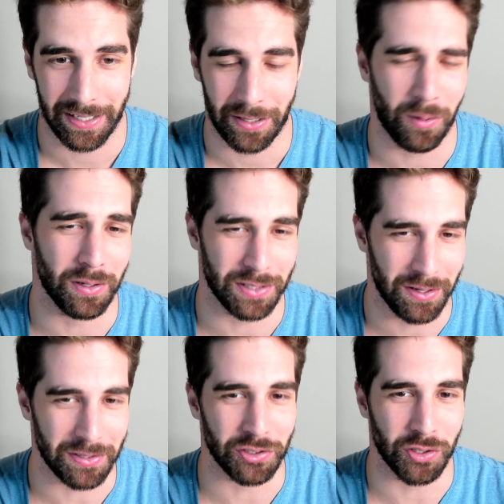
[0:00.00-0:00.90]
or as
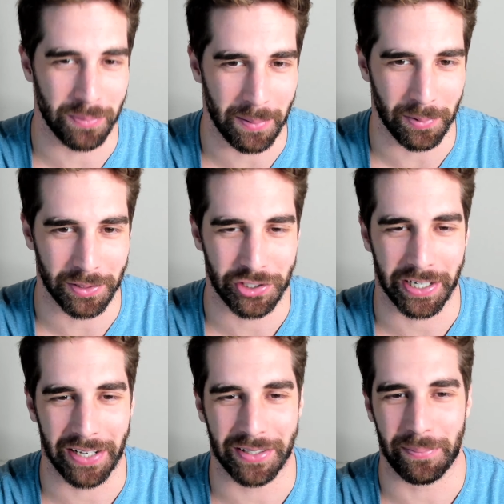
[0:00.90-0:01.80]
long as you're a member, check
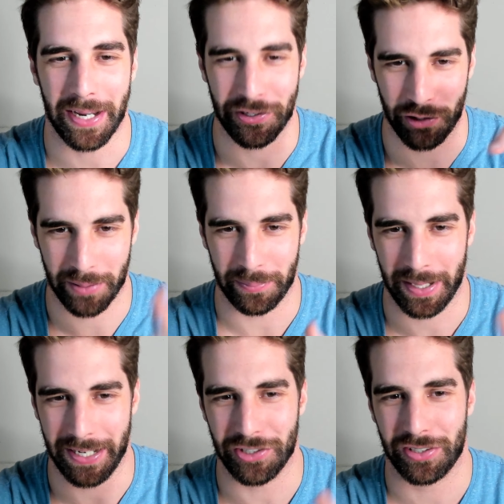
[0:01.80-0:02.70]
out the Patreon
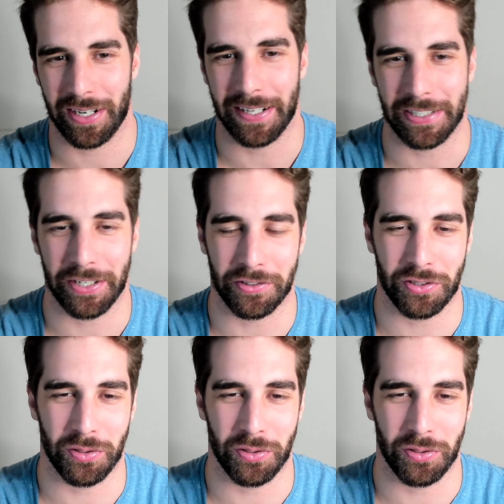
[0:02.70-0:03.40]
page, uh, Tier two.